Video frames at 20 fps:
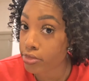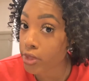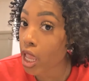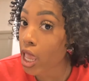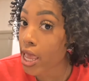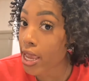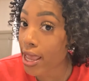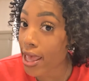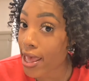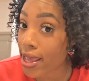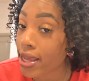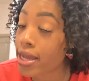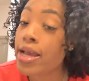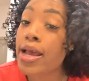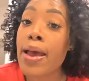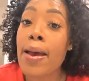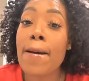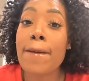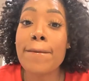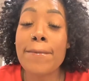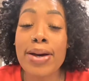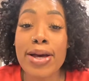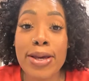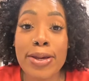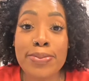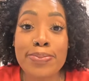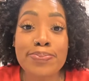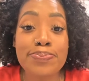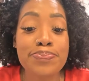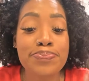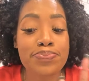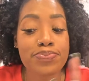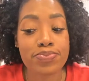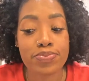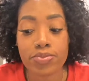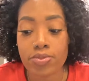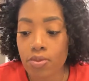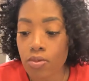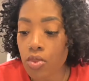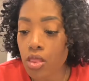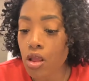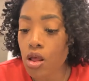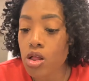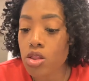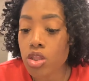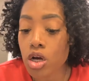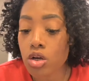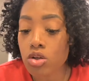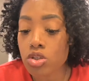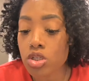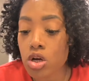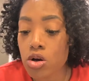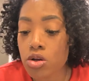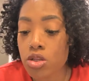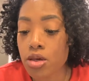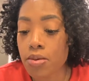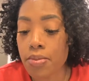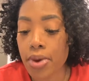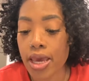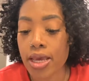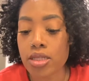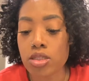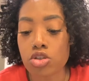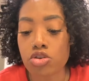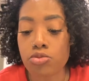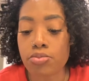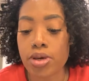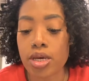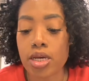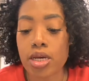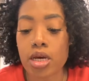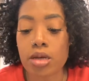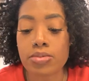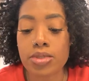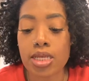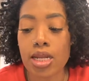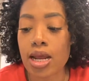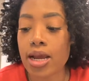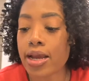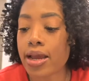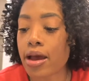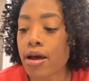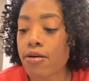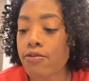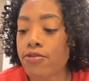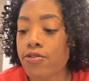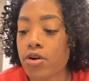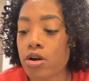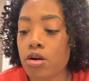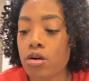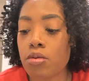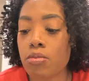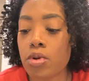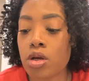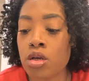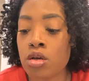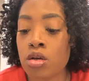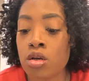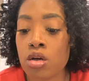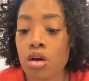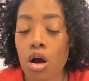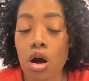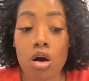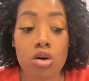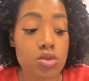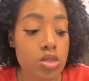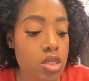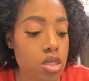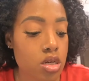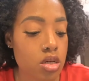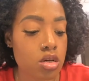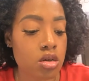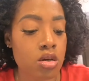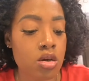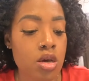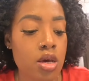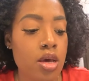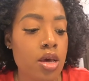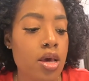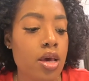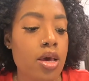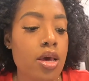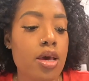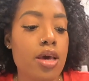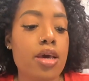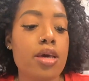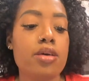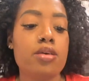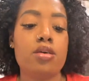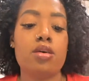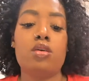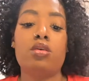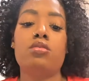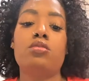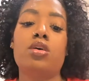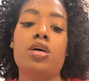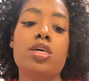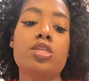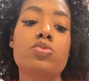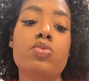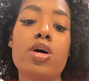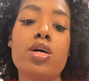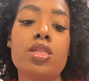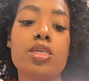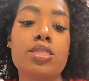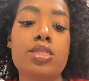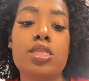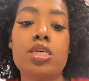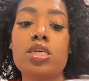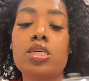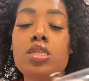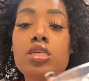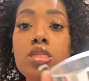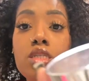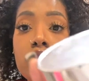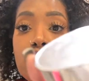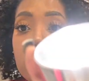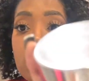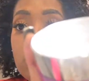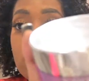Okay? But those are the main two pickups that I got from Ulta as well as this.